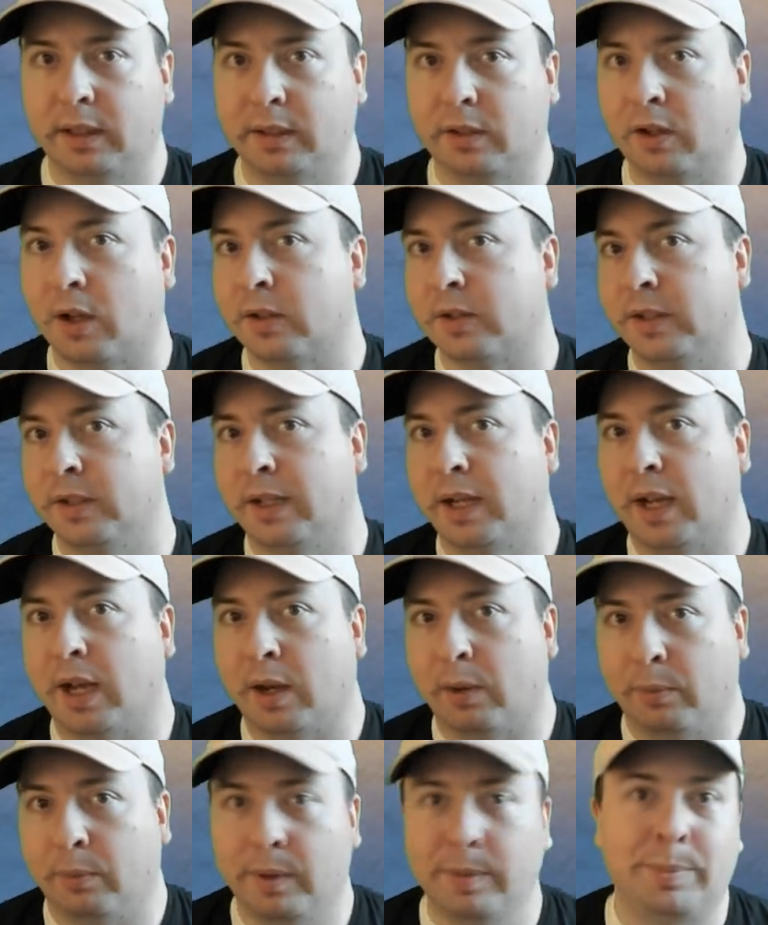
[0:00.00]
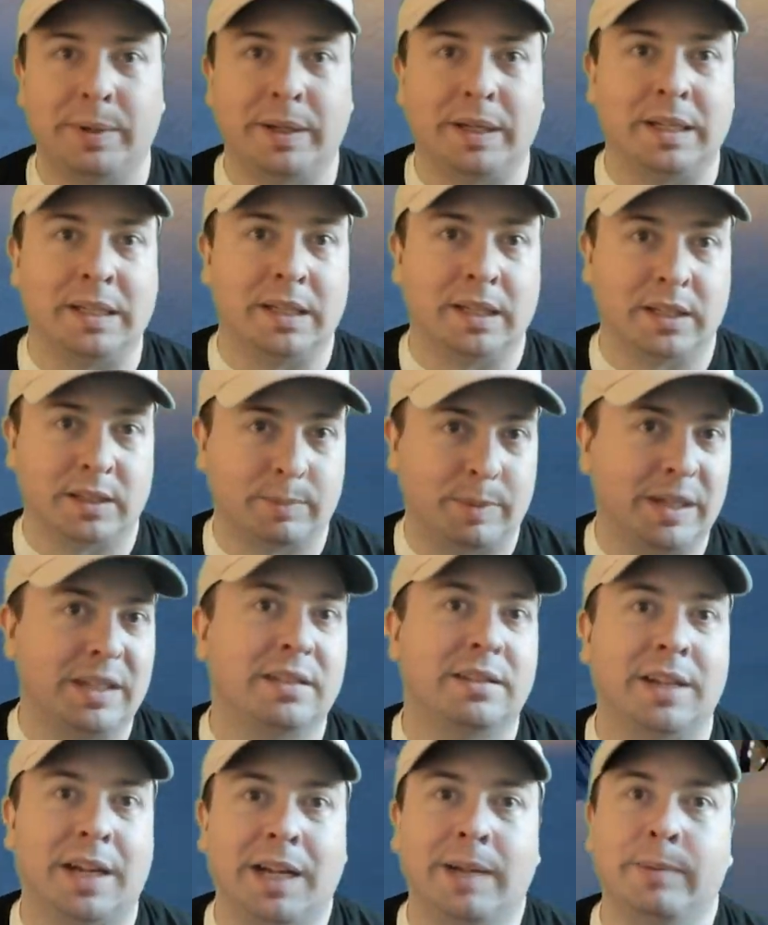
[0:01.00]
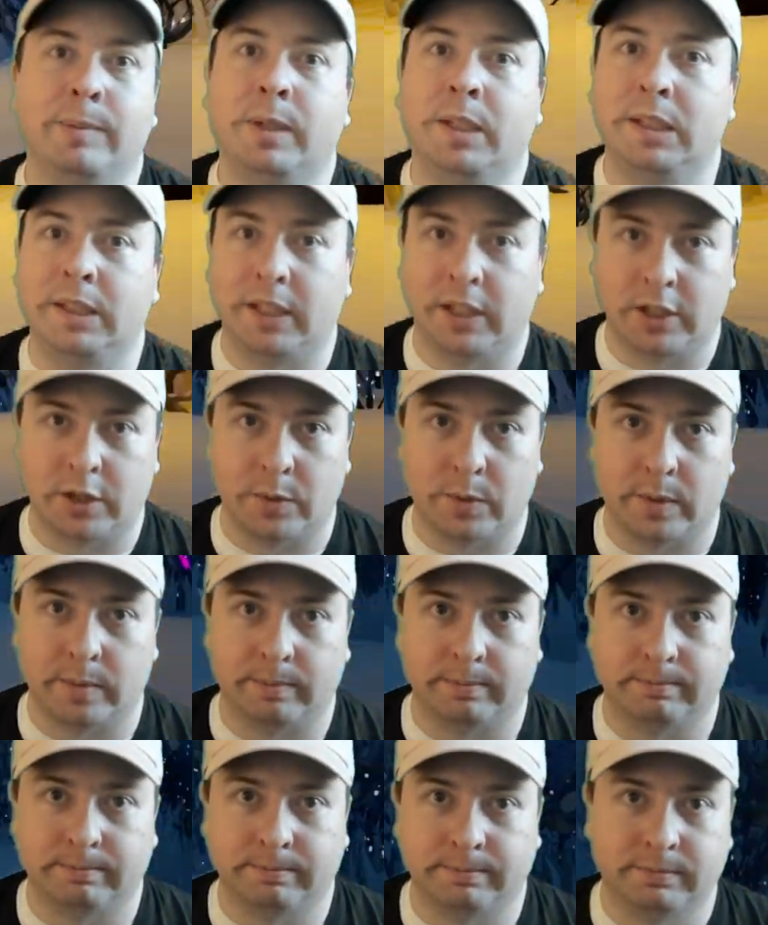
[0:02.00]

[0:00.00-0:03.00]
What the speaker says: causing a rip in the space-time continuum.